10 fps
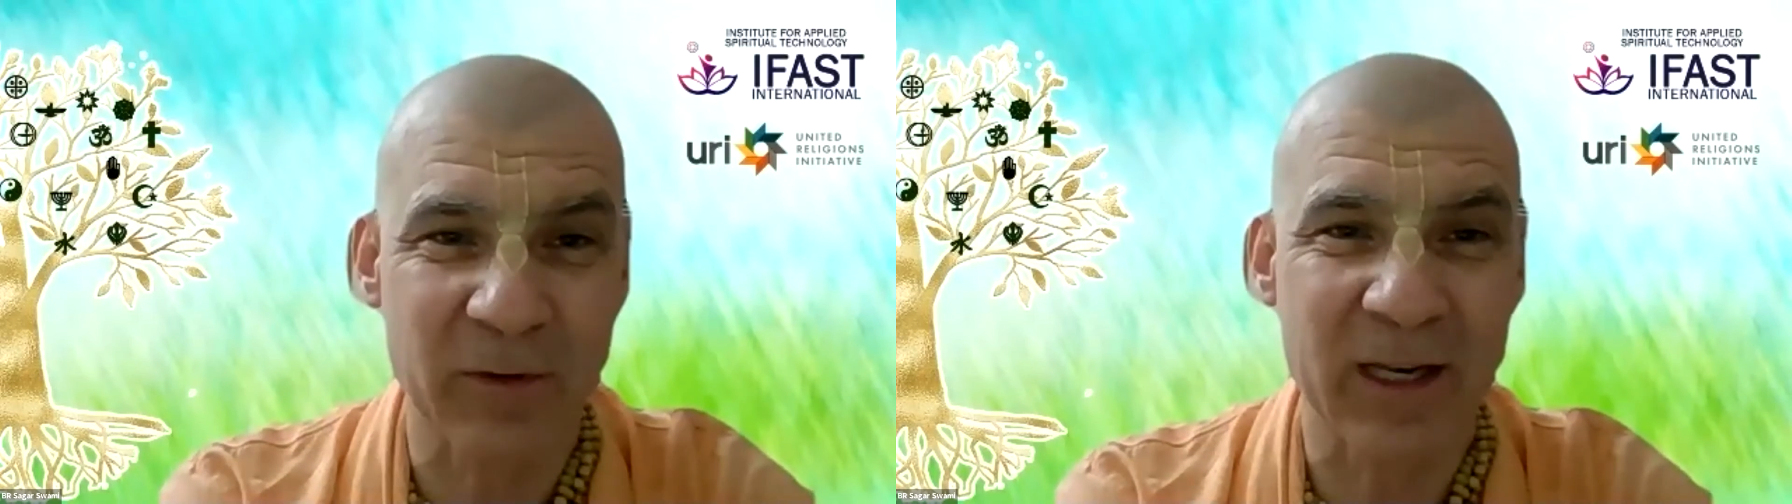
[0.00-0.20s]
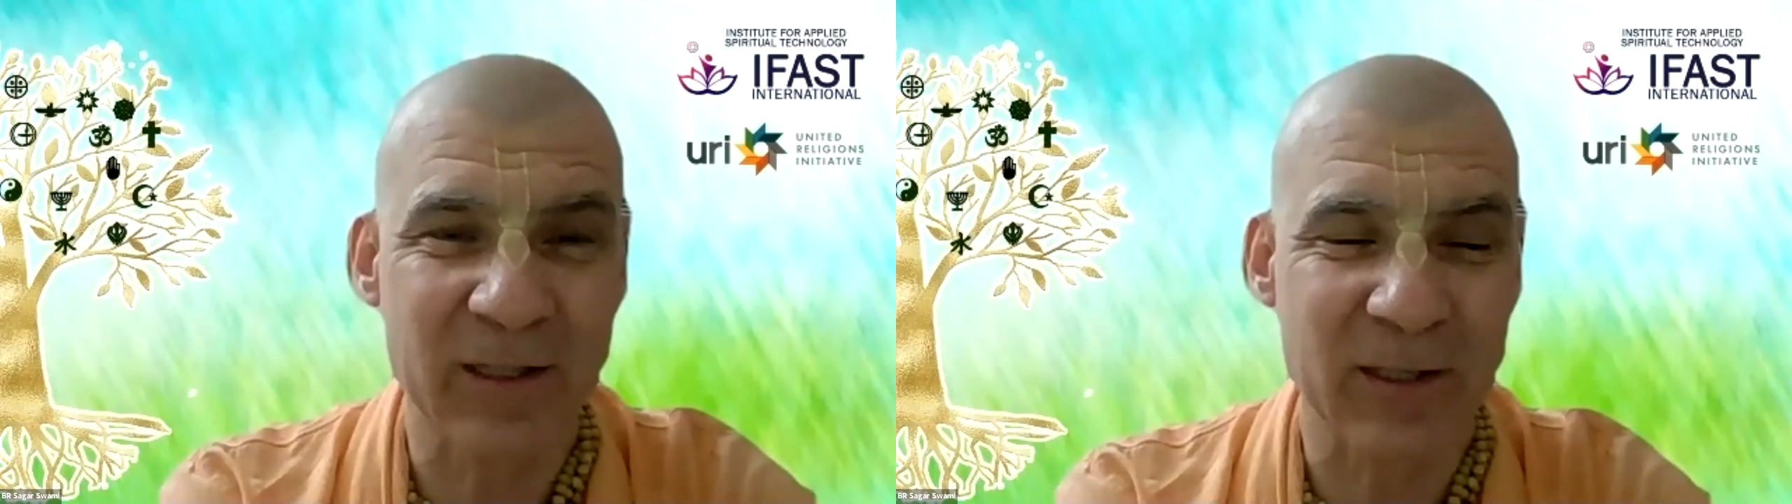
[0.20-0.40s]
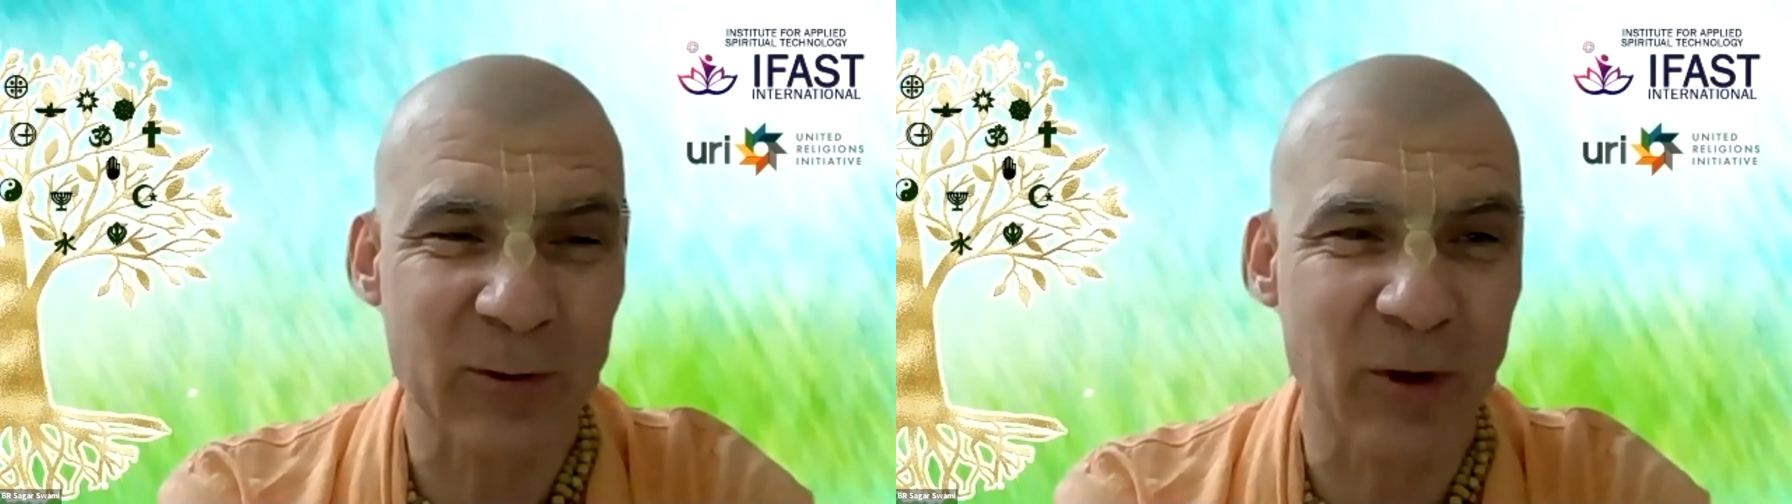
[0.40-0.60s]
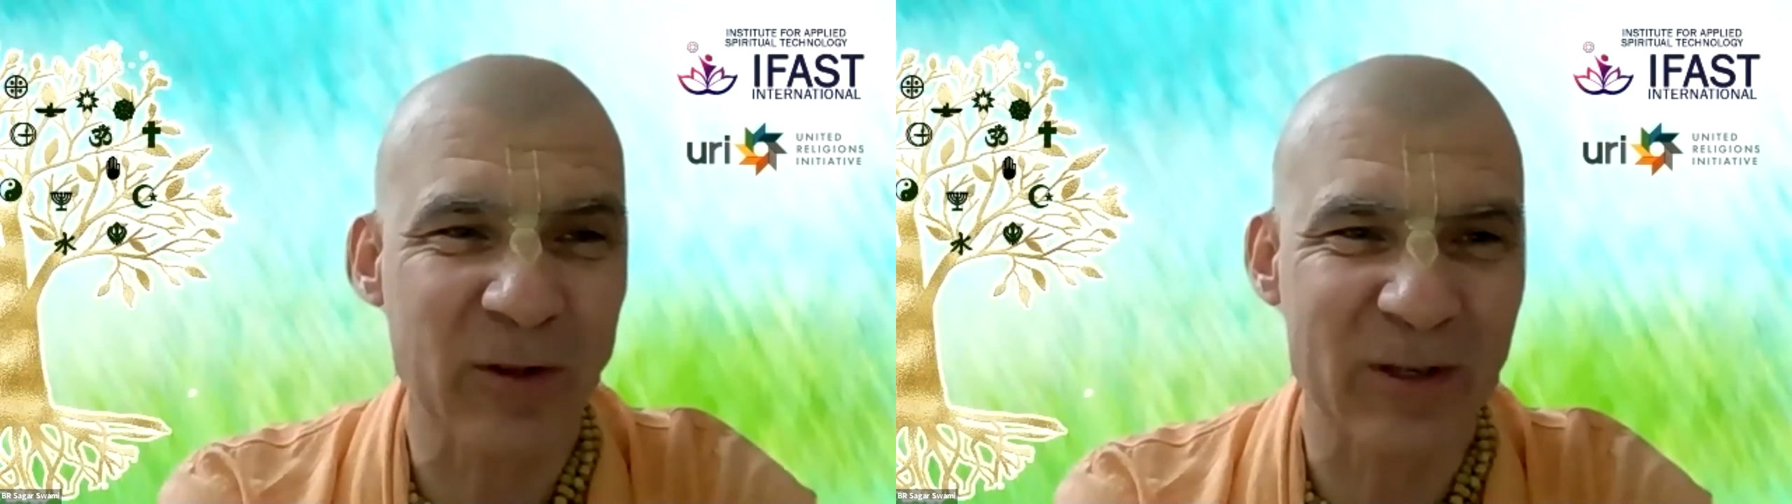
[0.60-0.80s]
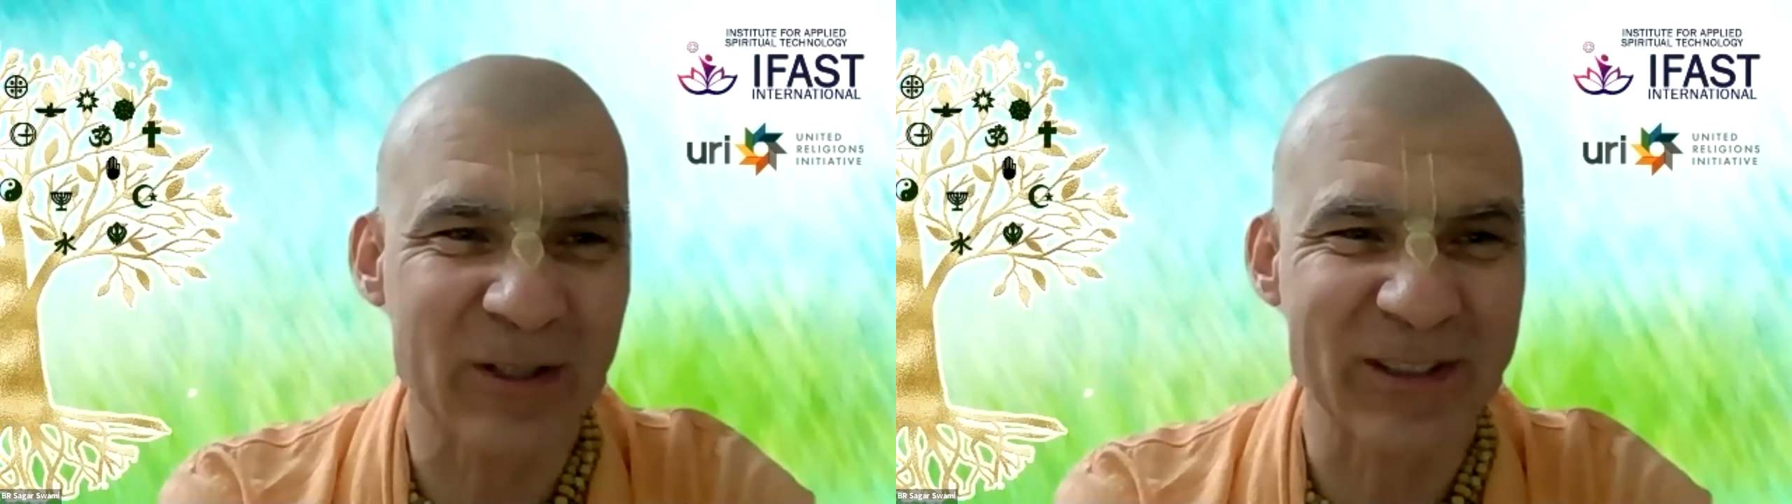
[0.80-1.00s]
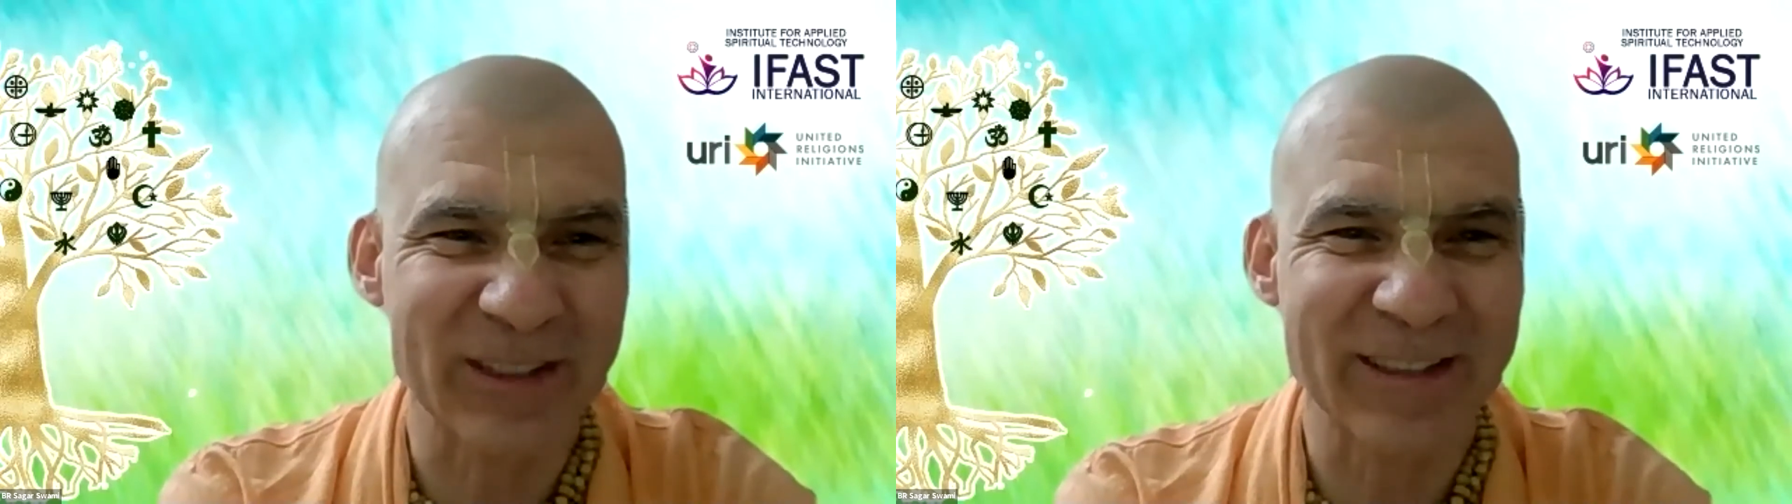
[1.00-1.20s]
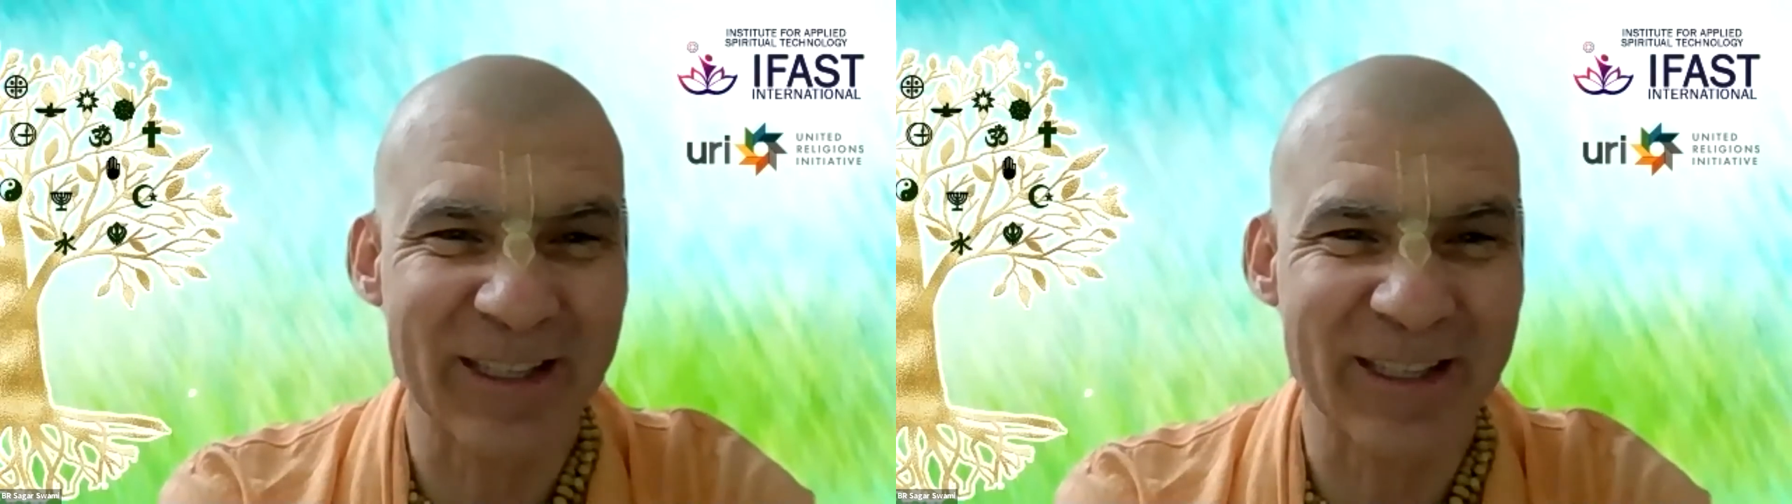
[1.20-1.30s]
$20.